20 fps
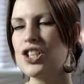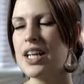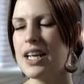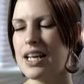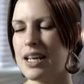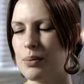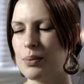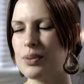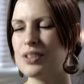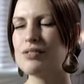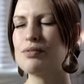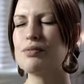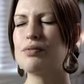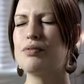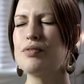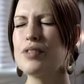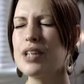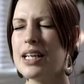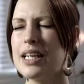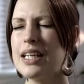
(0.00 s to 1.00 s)
year was
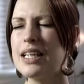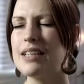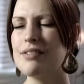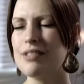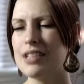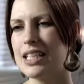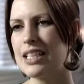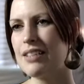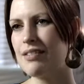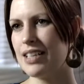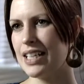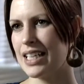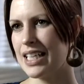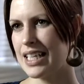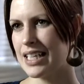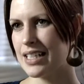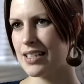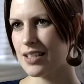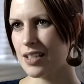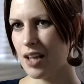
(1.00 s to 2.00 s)
really, really, really
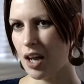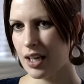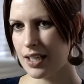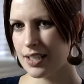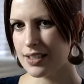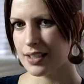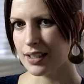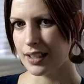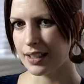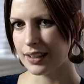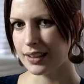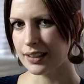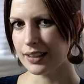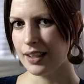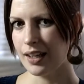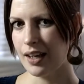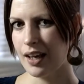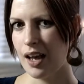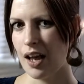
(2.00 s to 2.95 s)
exciting.